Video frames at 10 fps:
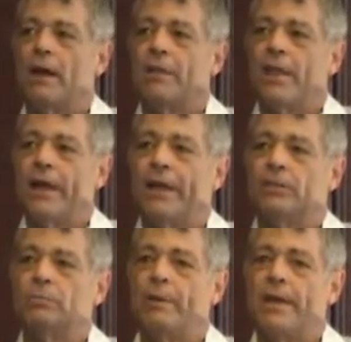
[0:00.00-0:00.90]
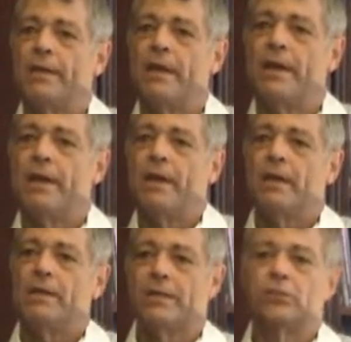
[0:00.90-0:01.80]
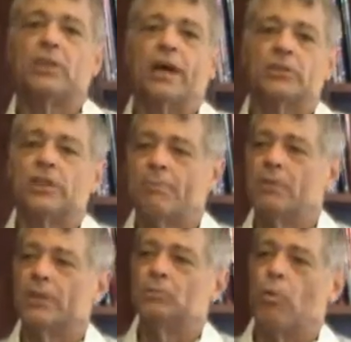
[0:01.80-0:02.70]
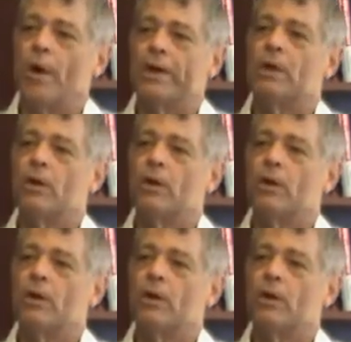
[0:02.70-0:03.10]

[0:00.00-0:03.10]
that has been discussed up to this point.